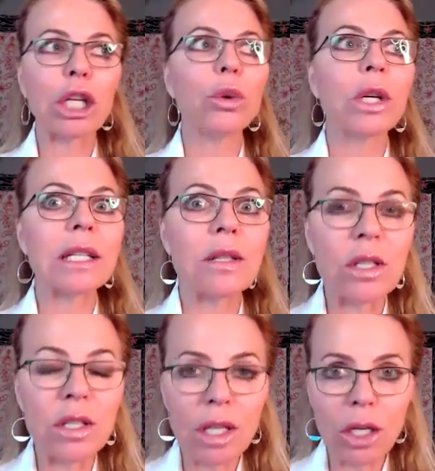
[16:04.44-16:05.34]
you
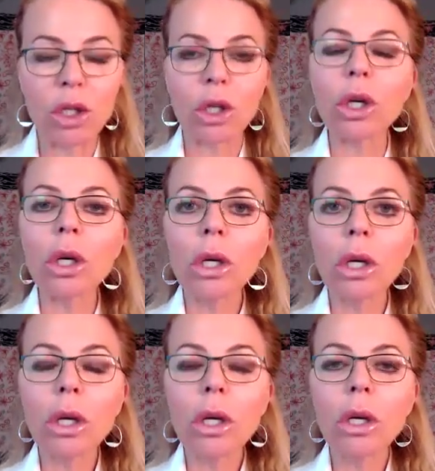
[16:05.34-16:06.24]
consider
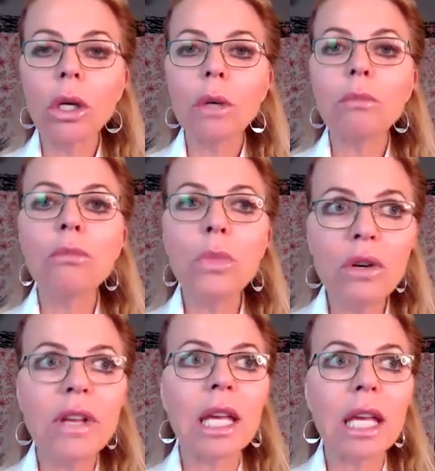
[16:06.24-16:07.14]

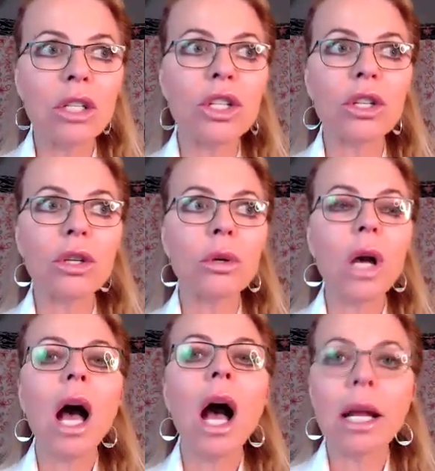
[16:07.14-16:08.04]
moving into
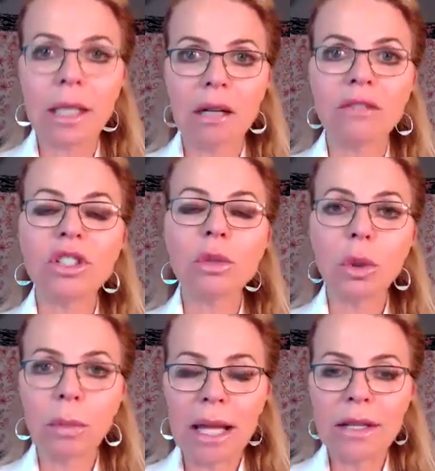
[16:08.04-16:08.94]

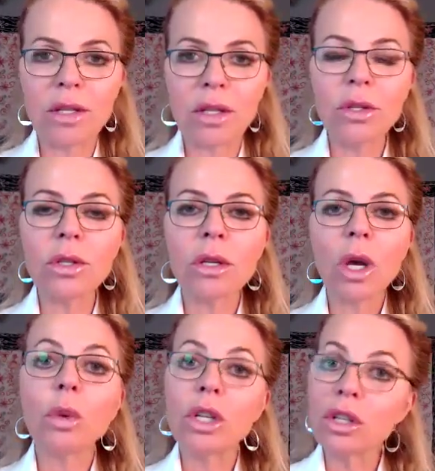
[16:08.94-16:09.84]
uncomfortable places,
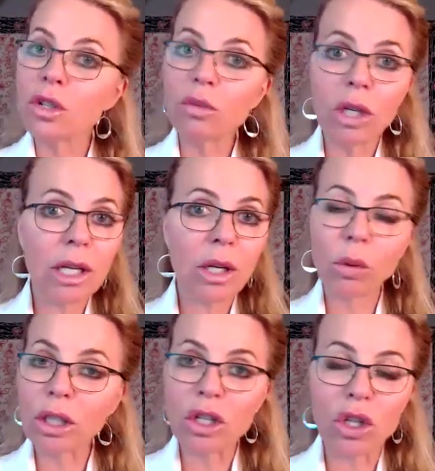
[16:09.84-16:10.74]
which is really
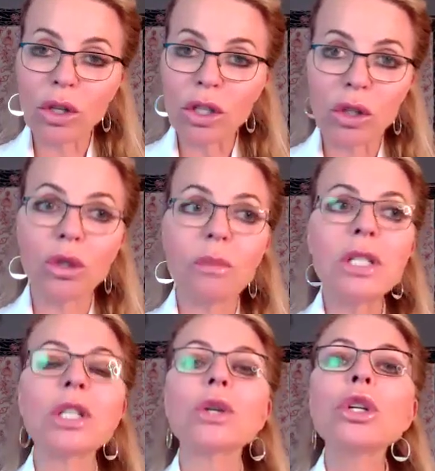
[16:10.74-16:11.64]
only short term
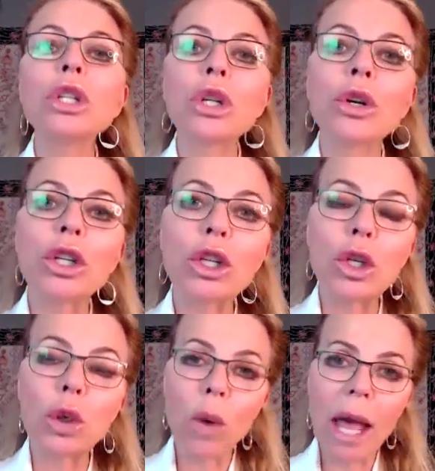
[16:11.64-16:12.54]
until you learn a
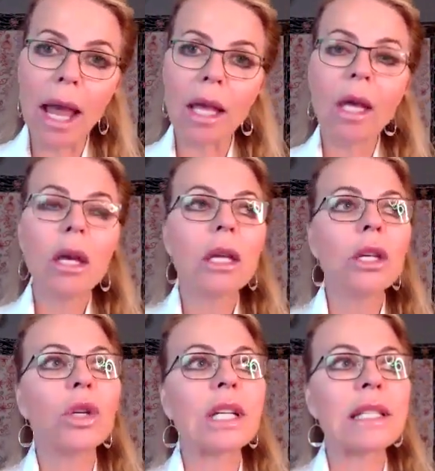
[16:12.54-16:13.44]
new way.
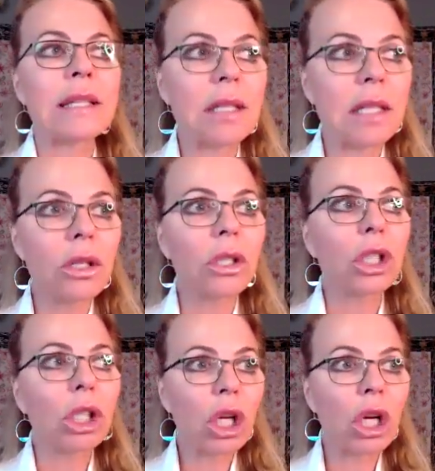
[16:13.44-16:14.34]
You consider
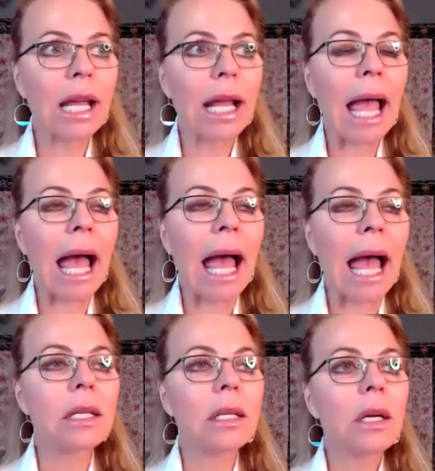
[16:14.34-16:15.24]
looking
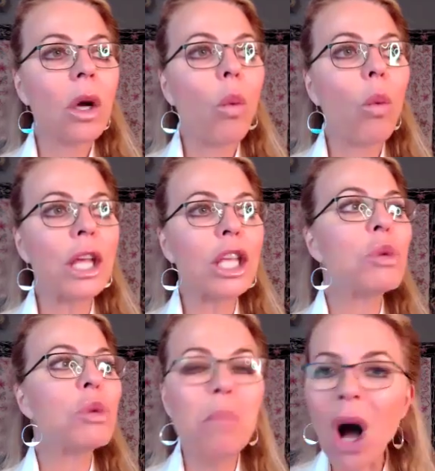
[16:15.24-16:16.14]
at what
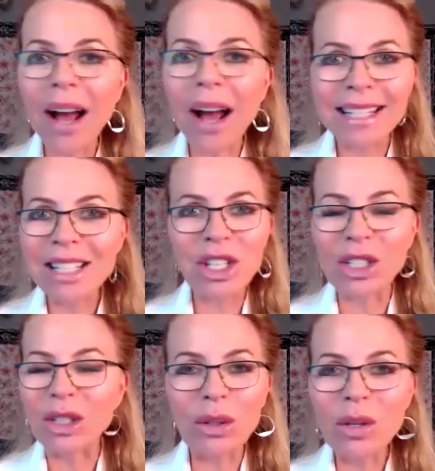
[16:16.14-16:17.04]
you bought
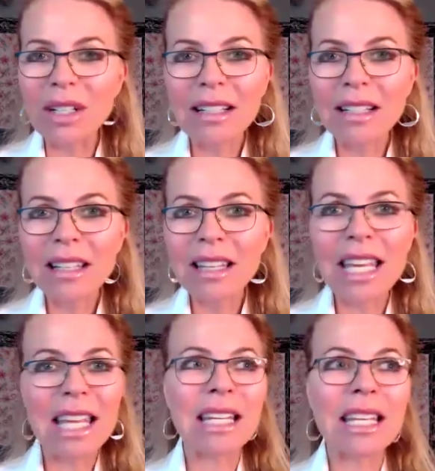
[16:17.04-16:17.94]
into
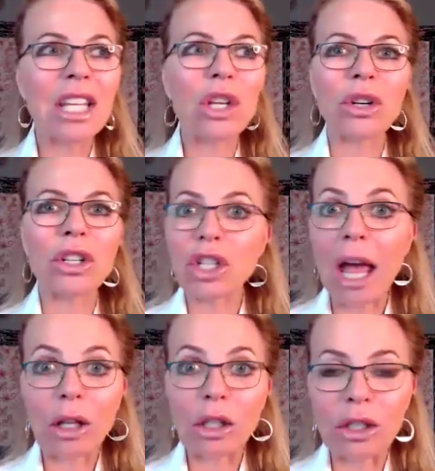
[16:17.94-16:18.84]
in your
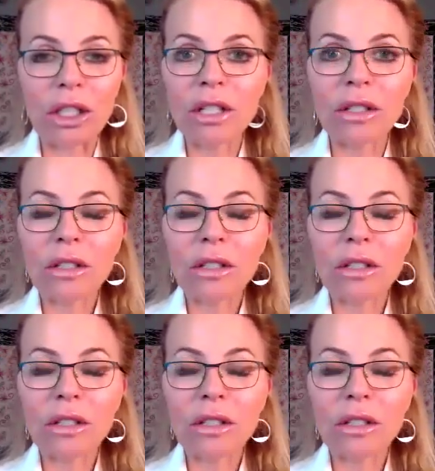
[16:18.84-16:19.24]
childhood,